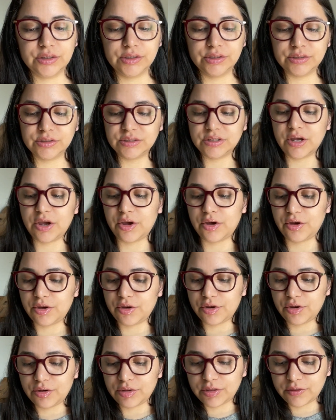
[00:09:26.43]

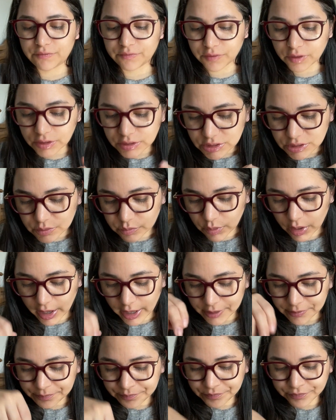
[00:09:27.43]
So the first
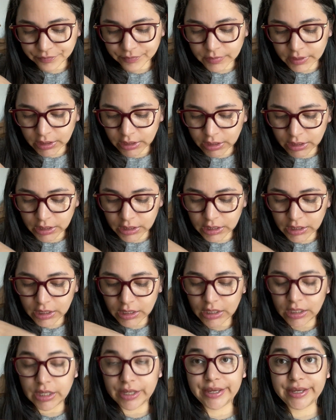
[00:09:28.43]
one
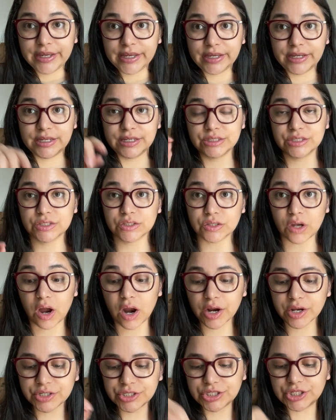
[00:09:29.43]
is
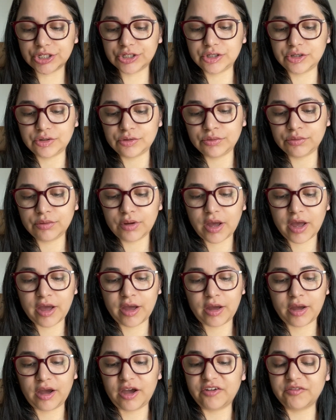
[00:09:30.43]
sock 2
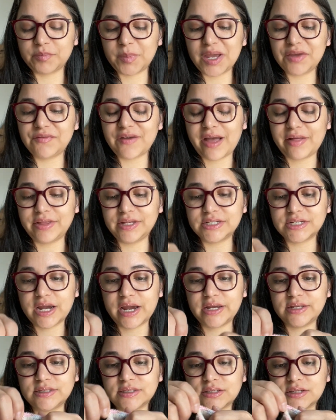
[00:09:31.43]
of my
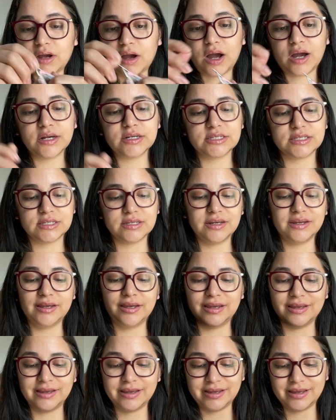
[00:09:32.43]
Valentine's socks.
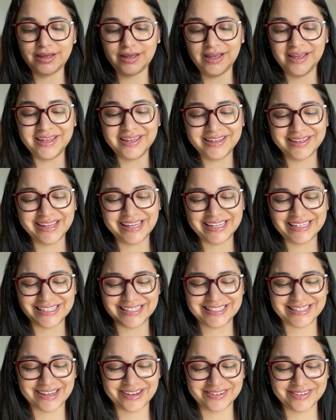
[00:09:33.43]

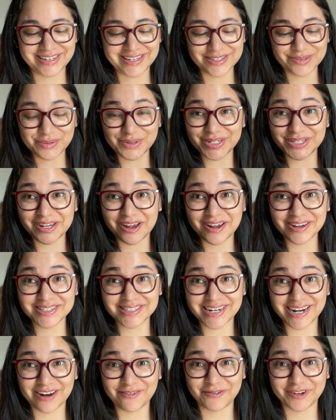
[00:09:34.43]
So these were socks
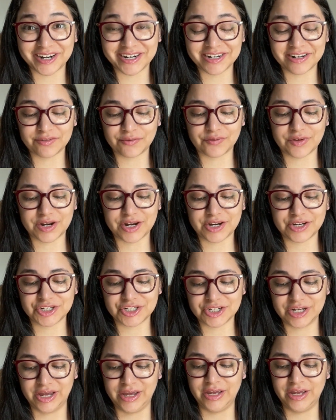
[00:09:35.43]
that I wanted to finish